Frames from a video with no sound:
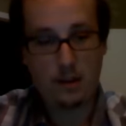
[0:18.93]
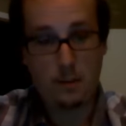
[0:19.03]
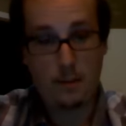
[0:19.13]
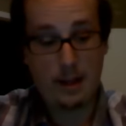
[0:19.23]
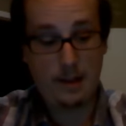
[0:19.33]

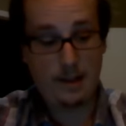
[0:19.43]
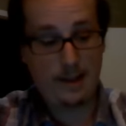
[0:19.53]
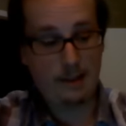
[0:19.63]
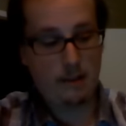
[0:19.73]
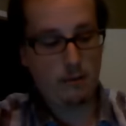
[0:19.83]
Dominion,
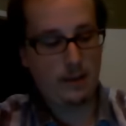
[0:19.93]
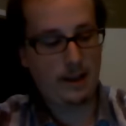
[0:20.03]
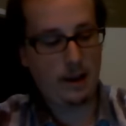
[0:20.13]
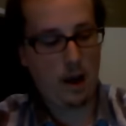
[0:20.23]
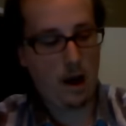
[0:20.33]

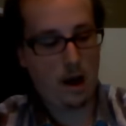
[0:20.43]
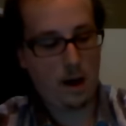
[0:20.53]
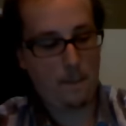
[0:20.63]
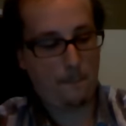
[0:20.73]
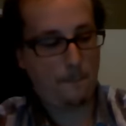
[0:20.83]
including
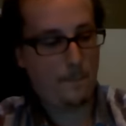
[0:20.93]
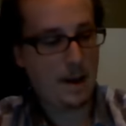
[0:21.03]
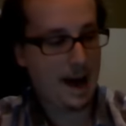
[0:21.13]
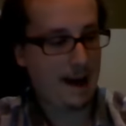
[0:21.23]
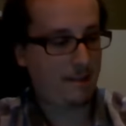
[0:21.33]
a
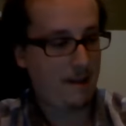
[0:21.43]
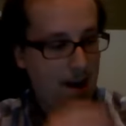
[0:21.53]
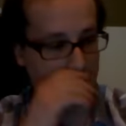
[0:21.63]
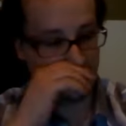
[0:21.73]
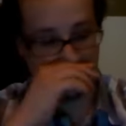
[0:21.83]
pack
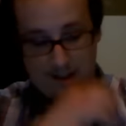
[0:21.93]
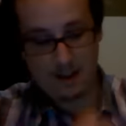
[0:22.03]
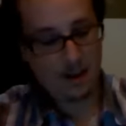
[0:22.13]
that